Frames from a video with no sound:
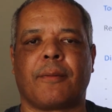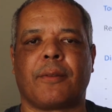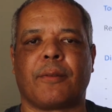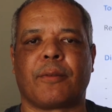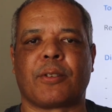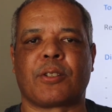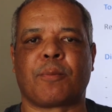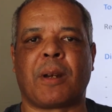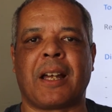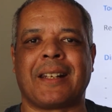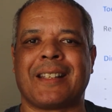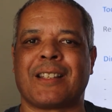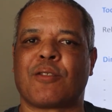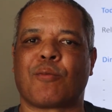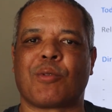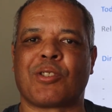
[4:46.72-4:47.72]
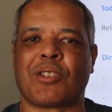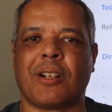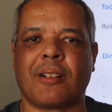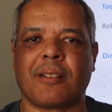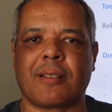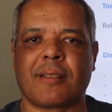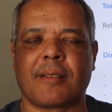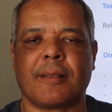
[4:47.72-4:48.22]
respondents'
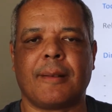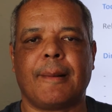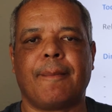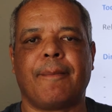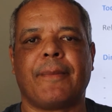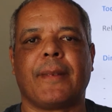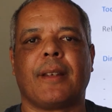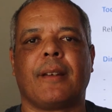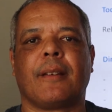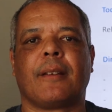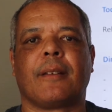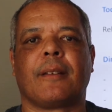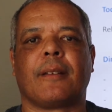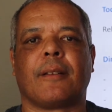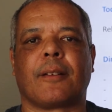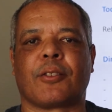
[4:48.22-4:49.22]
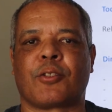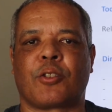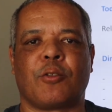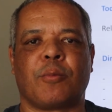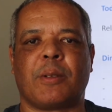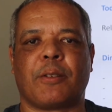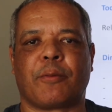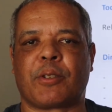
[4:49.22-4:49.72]
results,
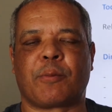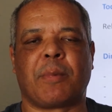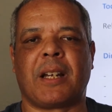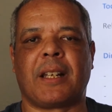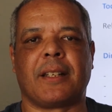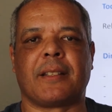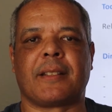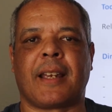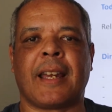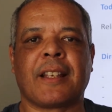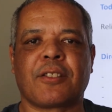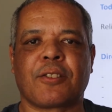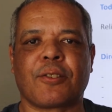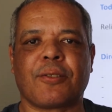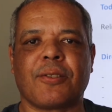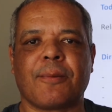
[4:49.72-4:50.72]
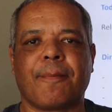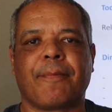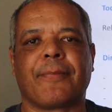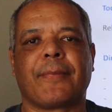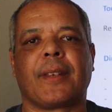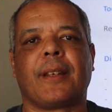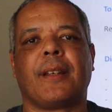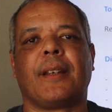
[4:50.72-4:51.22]
the respondents' answers,
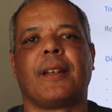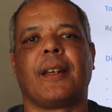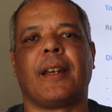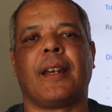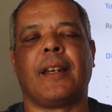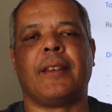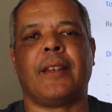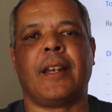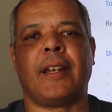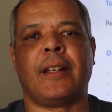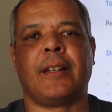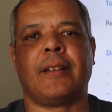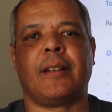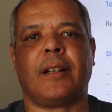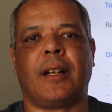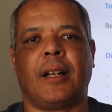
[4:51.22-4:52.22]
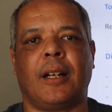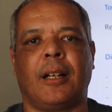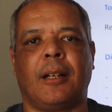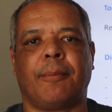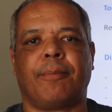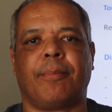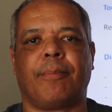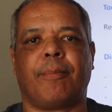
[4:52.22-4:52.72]
and then
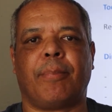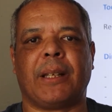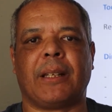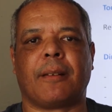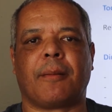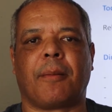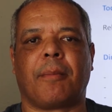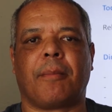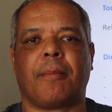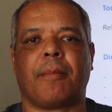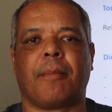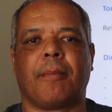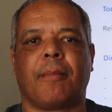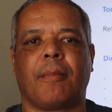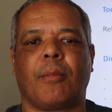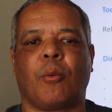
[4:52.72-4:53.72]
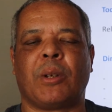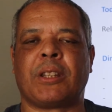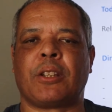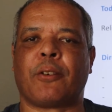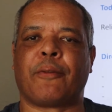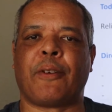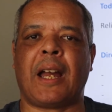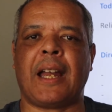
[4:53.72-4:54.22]
but what
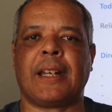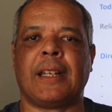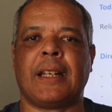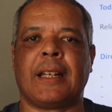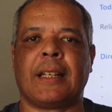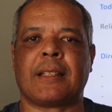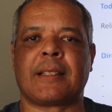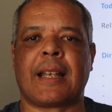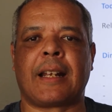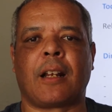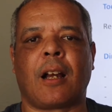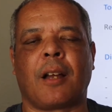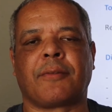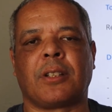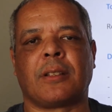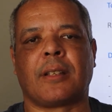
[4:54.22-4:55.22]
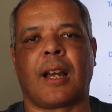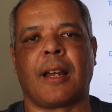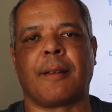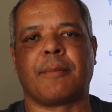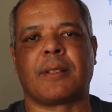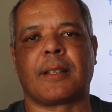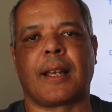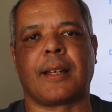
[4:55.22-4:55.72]
they're finding is that
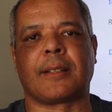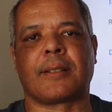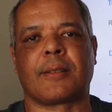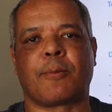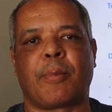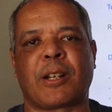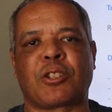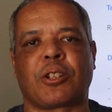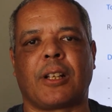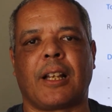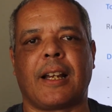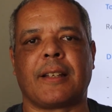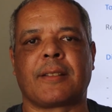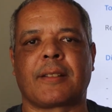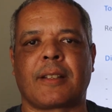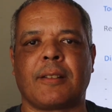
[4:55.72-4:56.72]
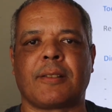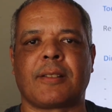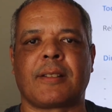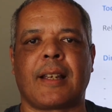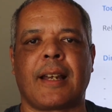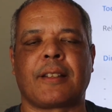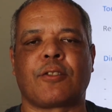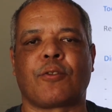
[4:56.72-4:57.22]
oftentimes takes specialized skill
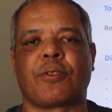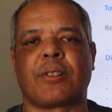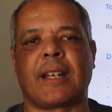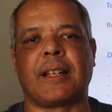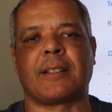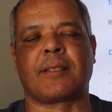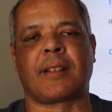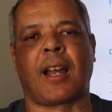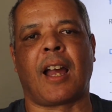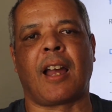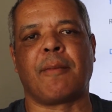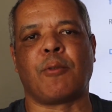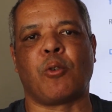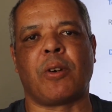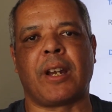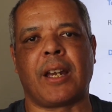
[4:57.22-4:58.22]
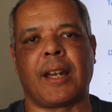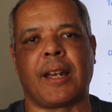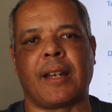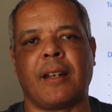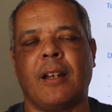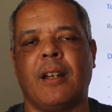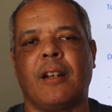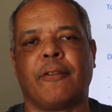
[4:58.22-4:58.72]
sets or takes time
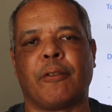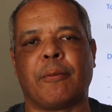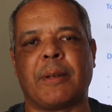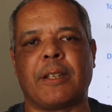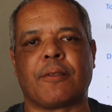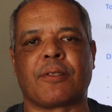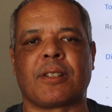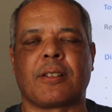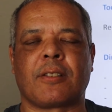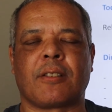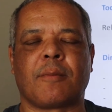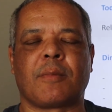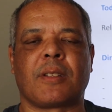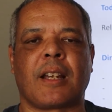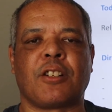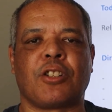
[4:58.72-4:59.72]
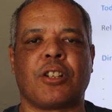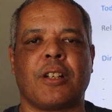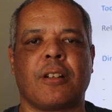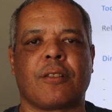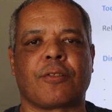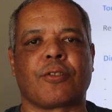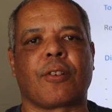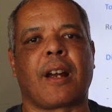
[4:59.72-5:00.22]
away from either systems
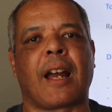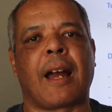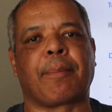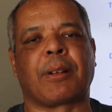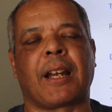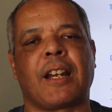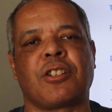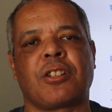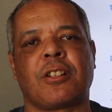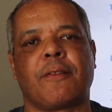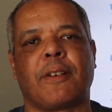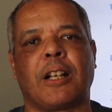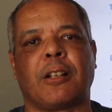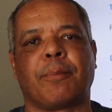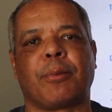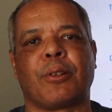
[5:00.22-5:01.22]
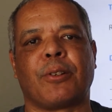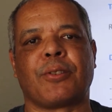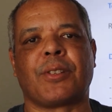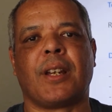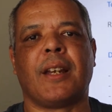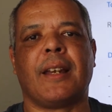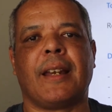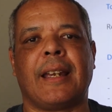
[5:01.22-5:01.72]
engineers or application
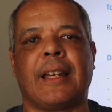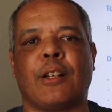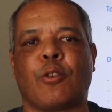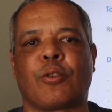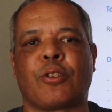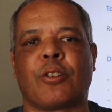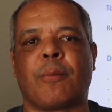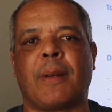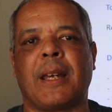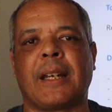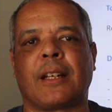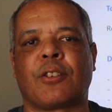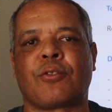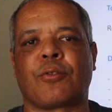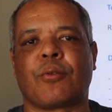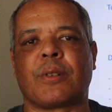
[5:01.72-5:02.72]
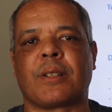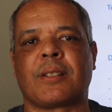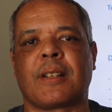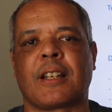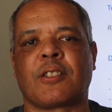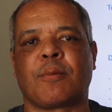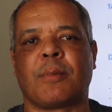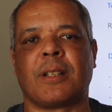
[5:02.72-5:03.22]
developers in order to make a true
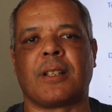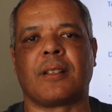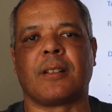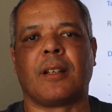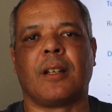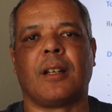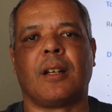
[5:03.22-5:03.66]
assessment